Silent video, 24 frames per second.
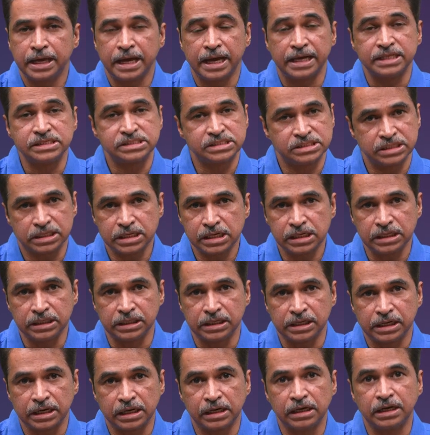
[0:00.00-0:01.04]
and certainly
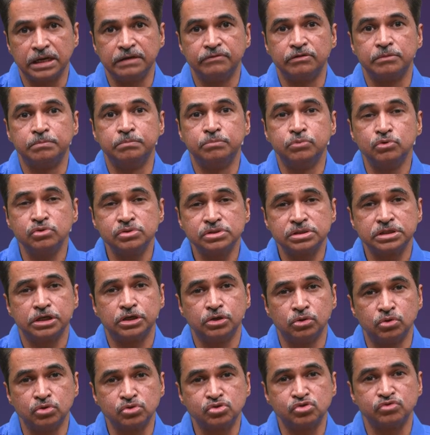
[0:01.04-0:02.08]
it will give a booster
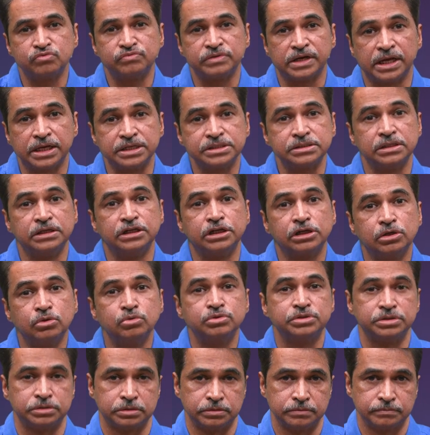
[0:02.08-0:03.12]
dose to financial
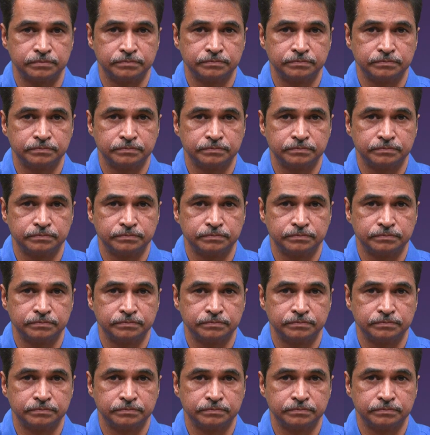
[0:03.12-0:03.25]
inclusion.